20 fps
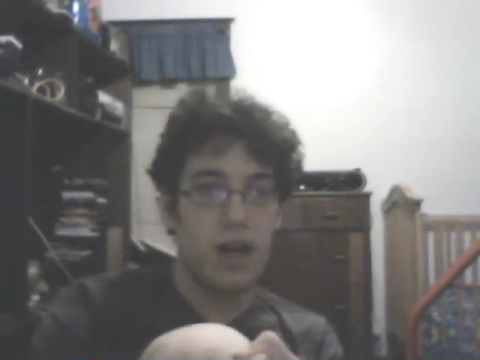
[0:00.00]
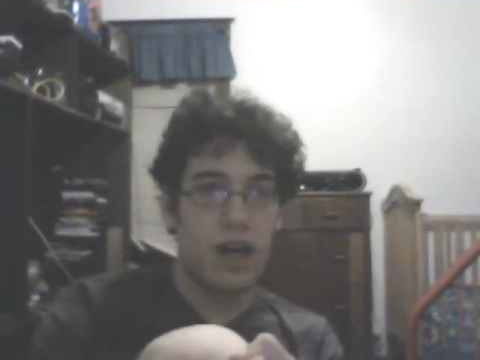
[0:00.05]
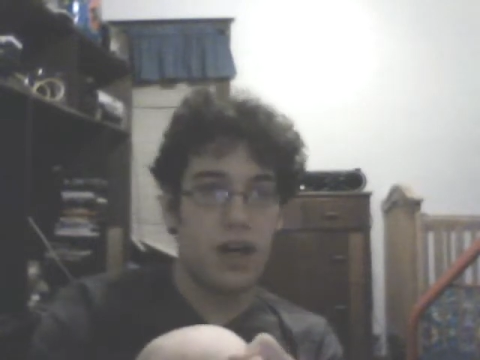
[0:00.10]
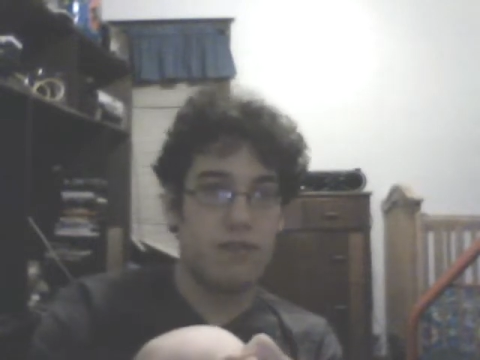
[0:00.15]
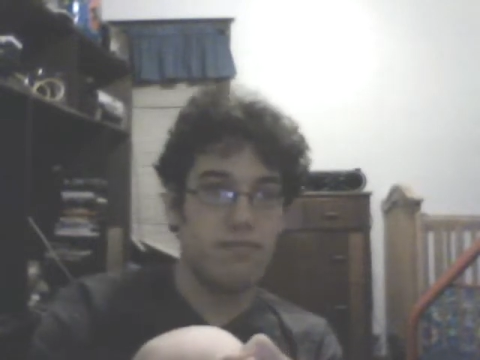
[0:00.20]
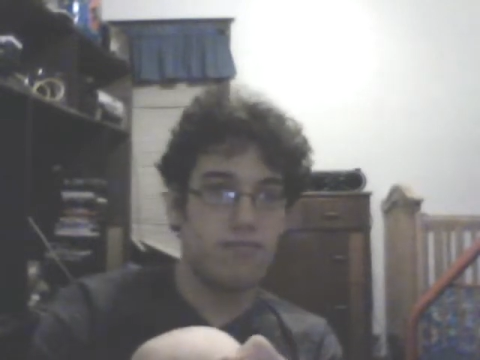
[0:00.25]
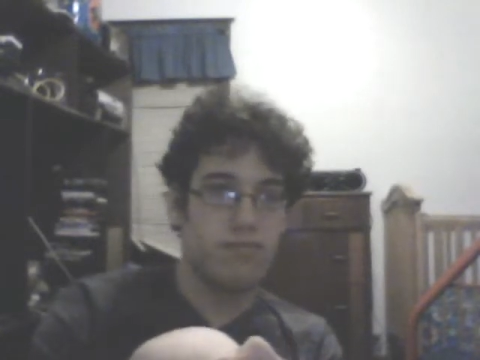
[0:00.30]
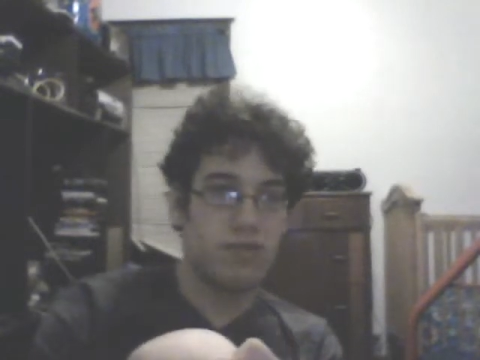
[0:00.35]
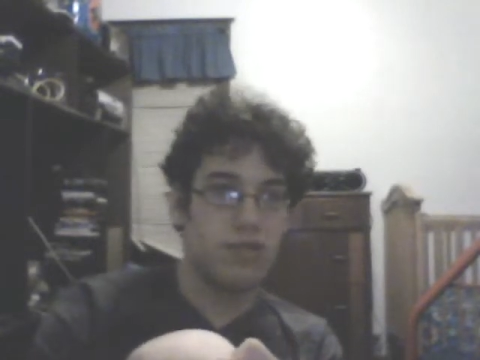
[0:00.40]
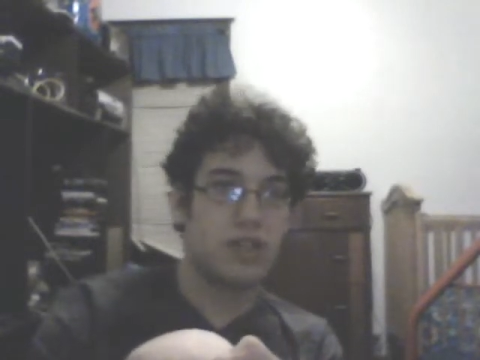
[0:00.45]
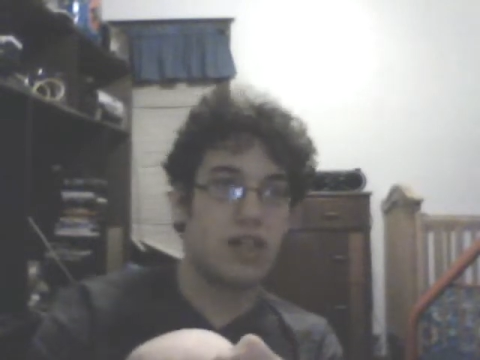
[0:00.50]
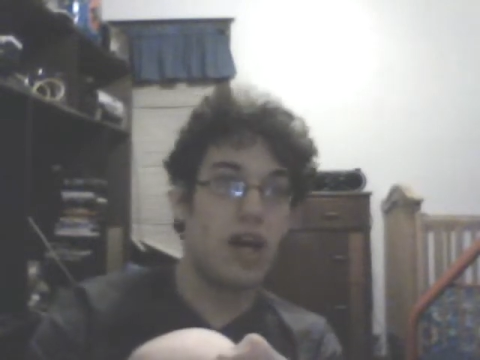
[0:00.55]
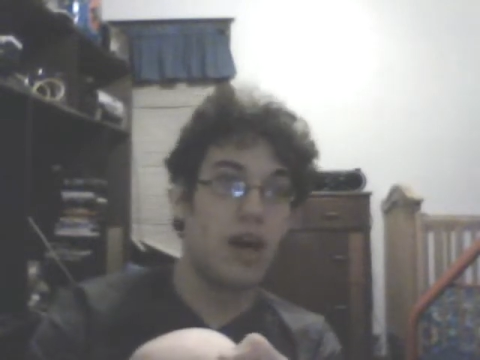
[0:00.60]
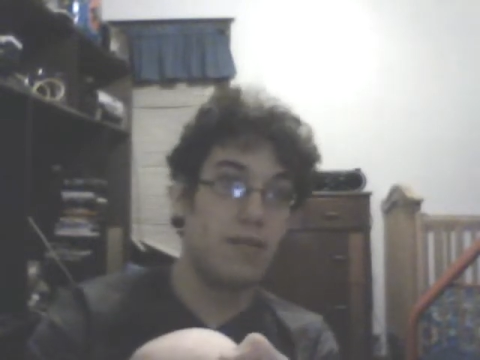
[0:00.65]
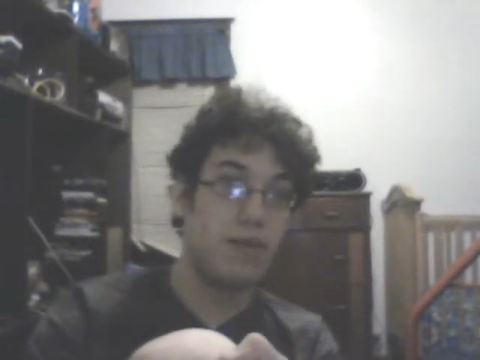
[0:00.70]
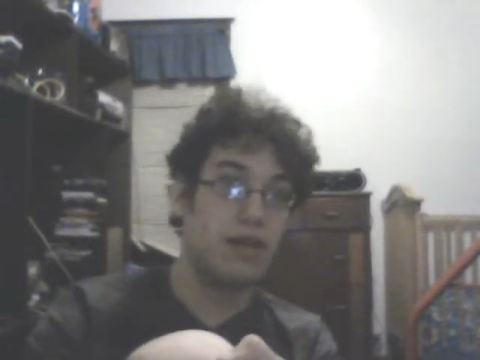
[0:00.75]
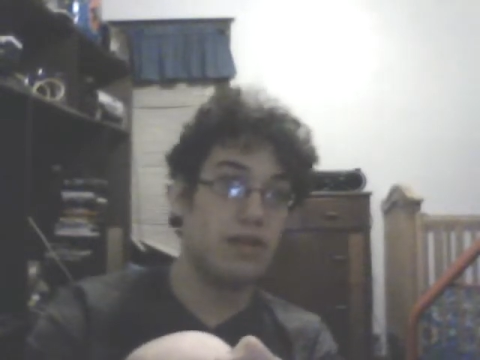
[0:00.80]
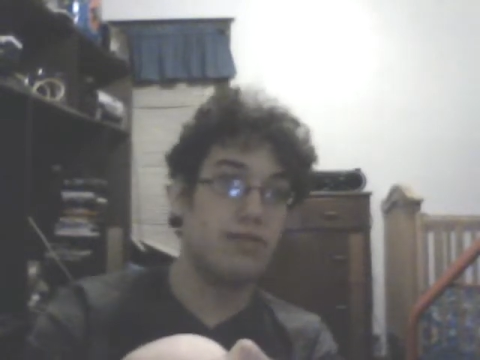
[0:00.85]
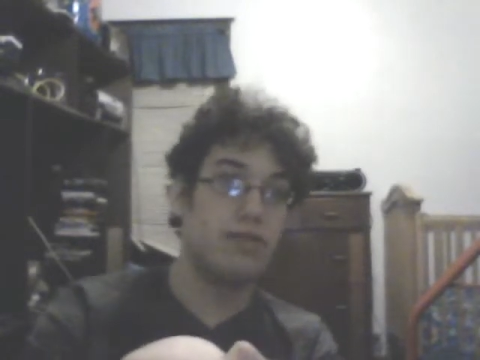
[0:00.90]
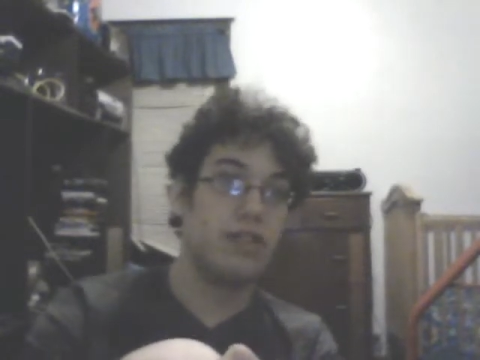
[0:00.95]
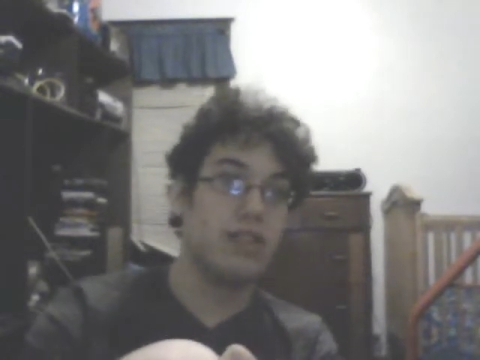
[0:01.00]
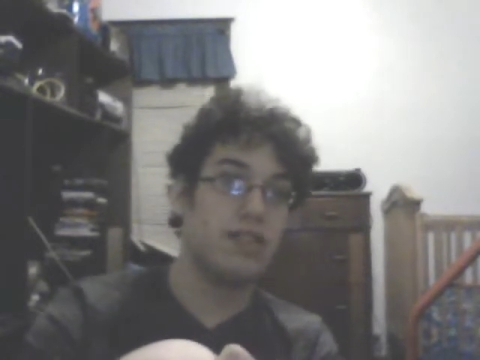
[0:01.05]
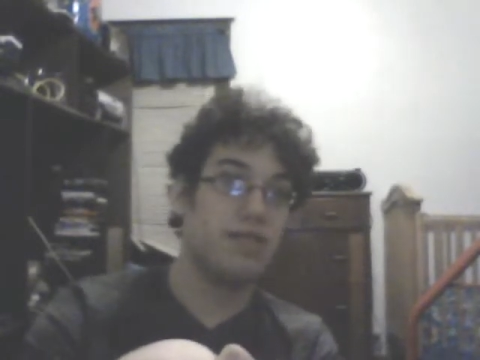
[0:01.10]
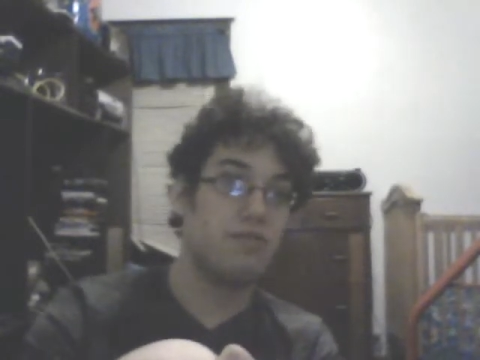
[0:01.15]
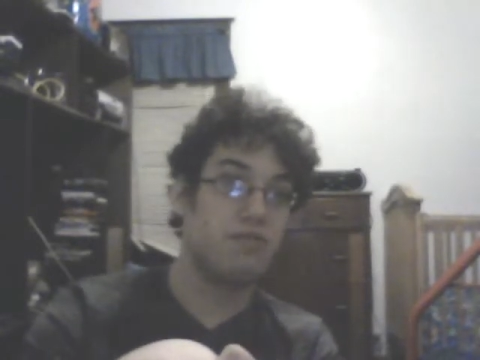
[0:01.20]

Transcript: Um, comment, rate,